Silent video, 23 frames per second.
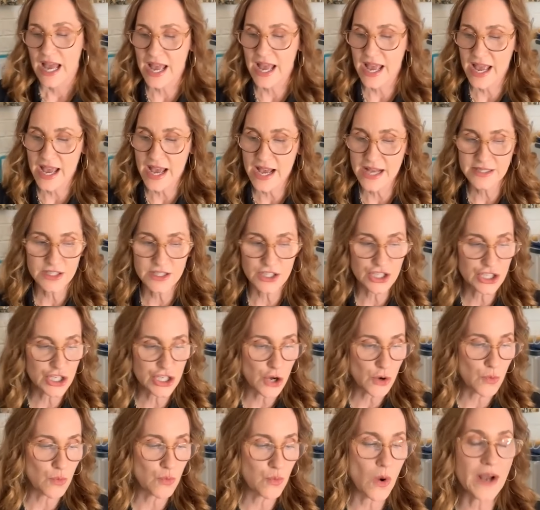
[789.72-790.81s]
And
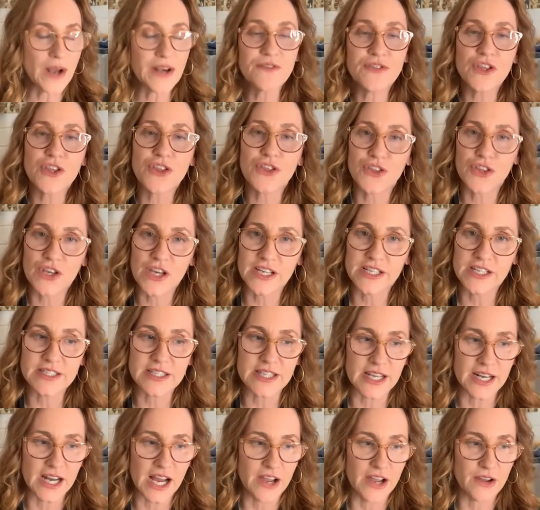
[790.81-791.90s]
so one of the things
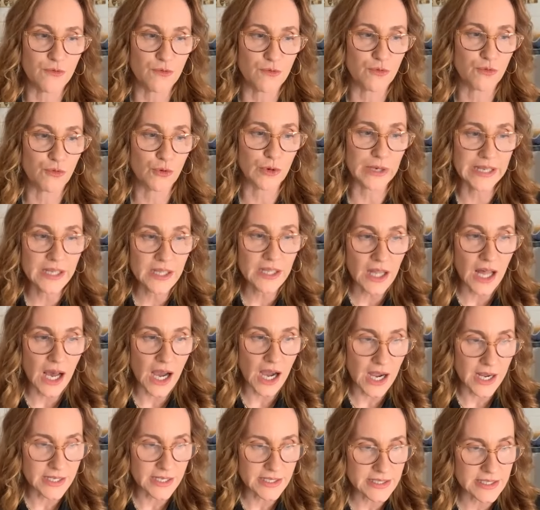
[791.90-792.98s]
that I
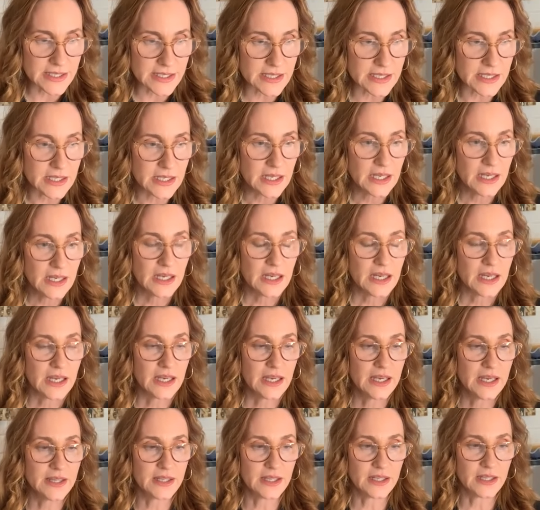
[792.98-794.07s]
realized
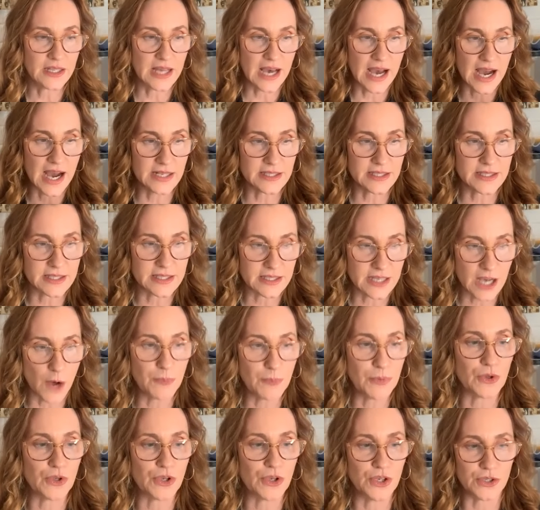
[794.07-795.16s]
in the last
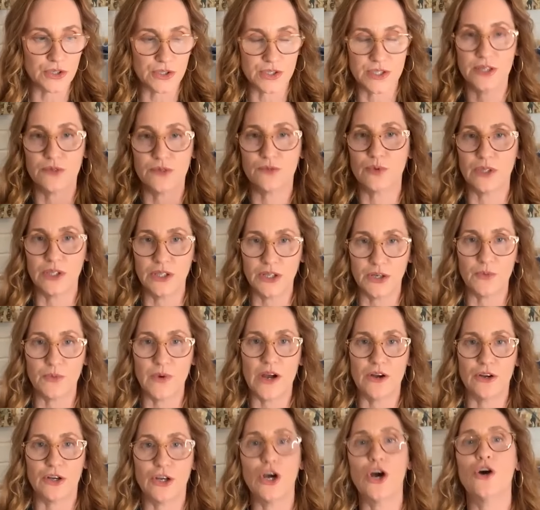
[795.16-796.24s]
couple of years, and really
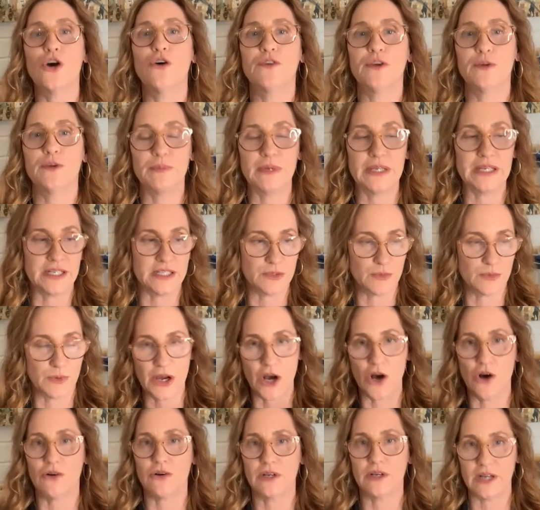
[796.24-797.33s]
around COVID, because we
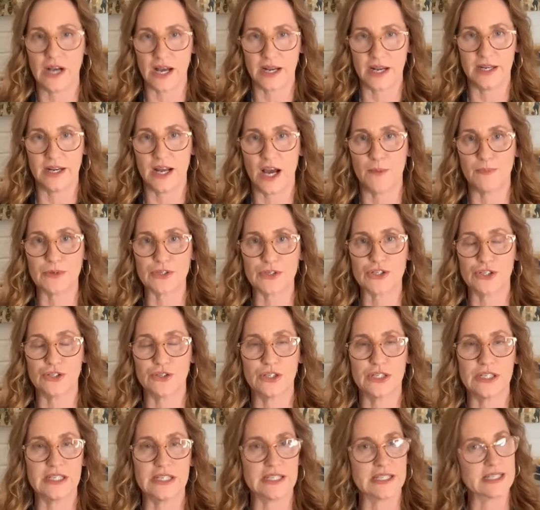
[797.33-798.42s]
all got an
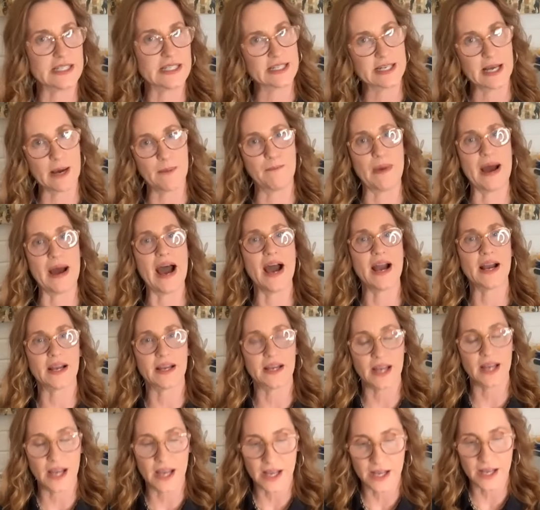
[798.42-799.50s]
opportunity to step back,
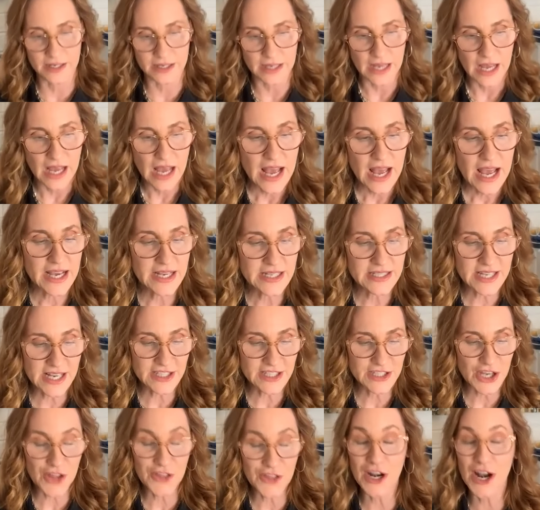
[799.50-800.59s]
and yeah. as I
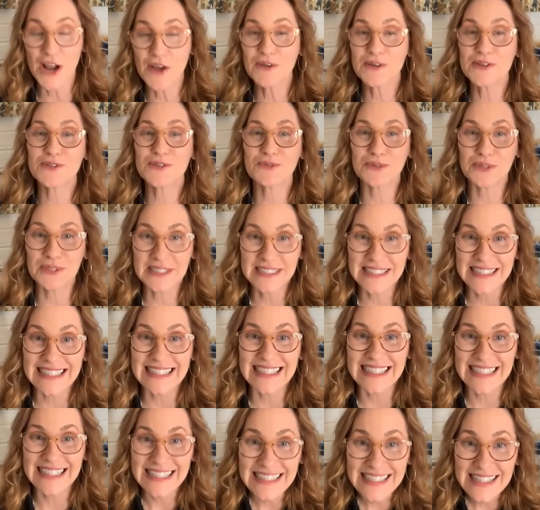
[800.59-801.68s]
saw that I was really
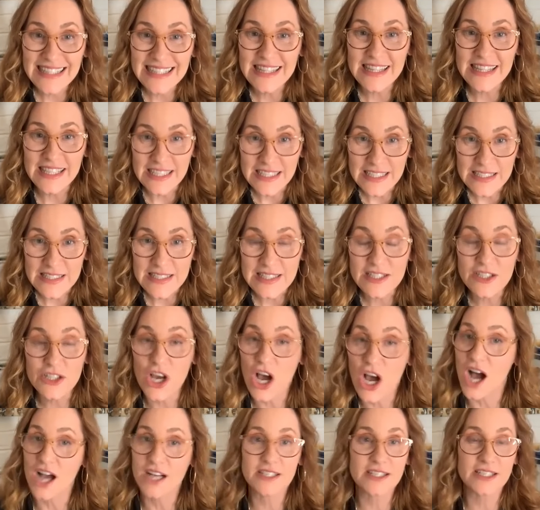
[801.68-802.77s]
in this
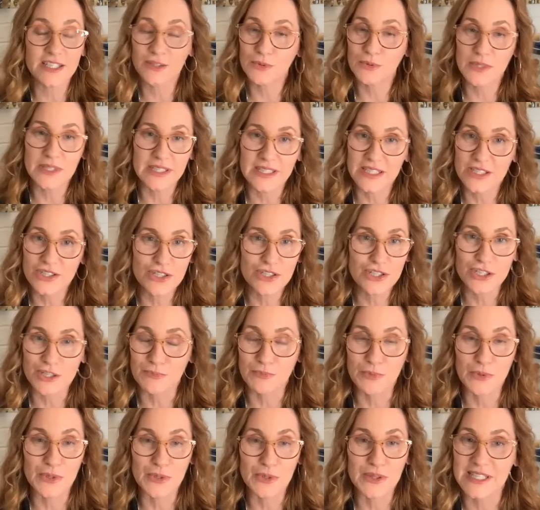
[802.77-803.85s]
toxic
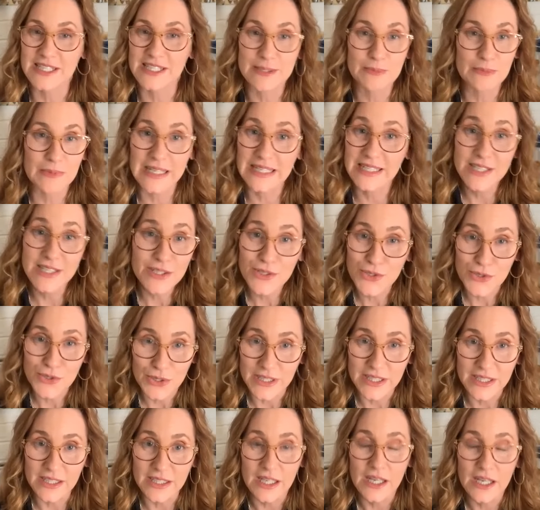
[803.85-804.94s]
relationship with this
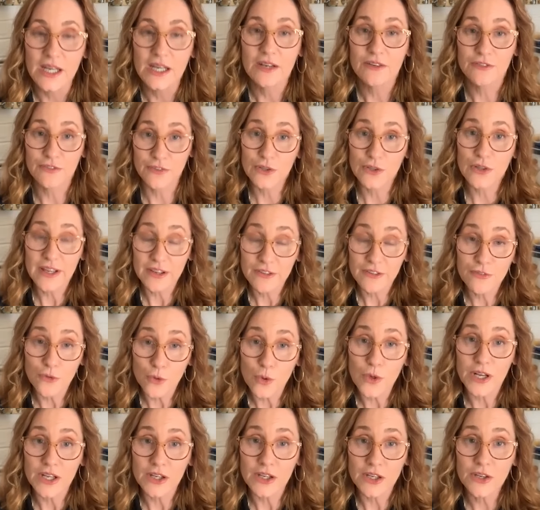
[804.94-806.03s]
industry mm-hmm. for like
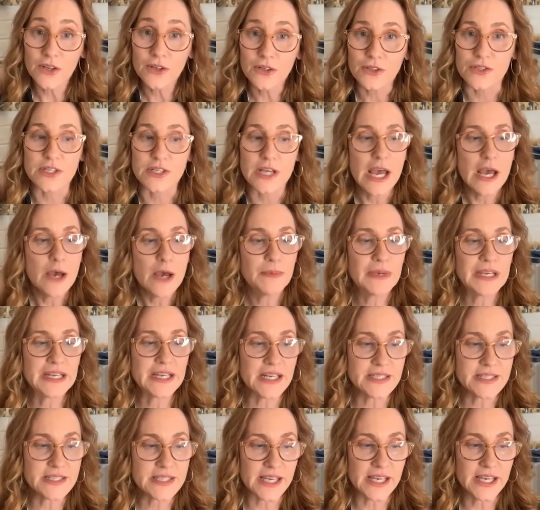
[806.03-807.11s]
forty years,
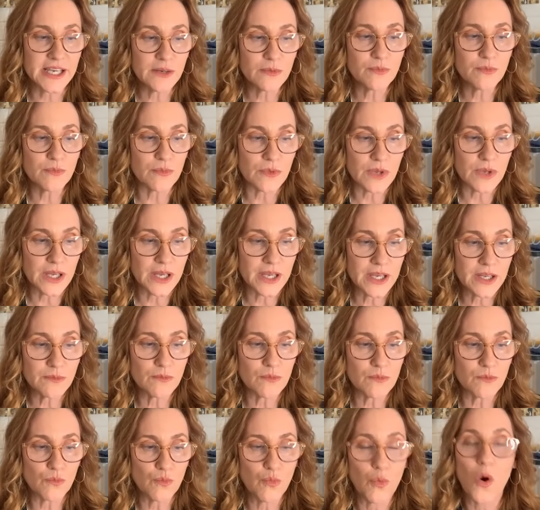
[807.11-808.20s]
because if it
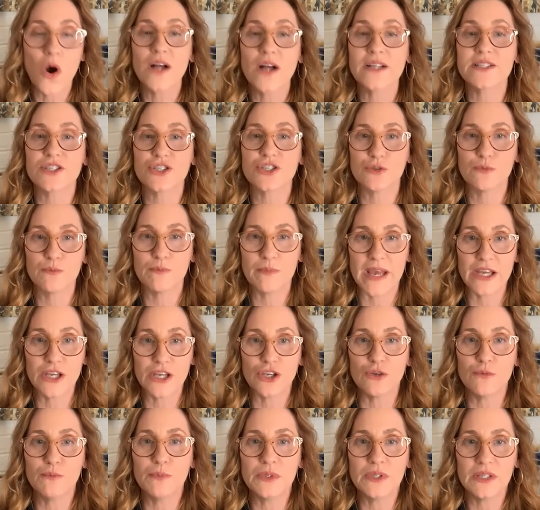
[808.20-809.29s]
wants to make
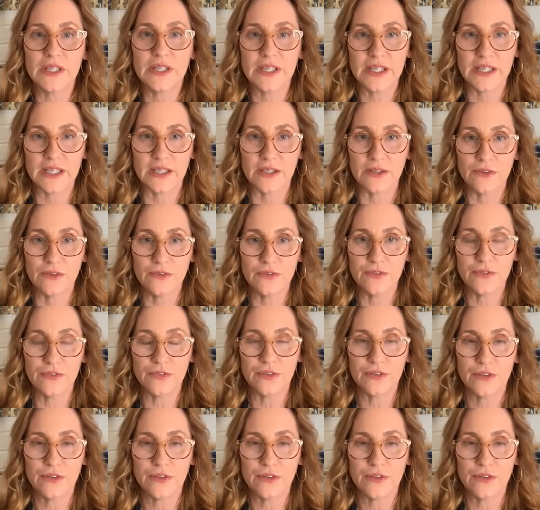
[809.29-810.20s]
you believe